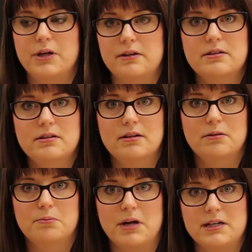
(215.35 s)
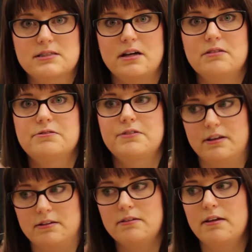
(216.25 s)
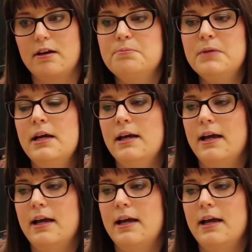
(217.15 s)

but myself and them.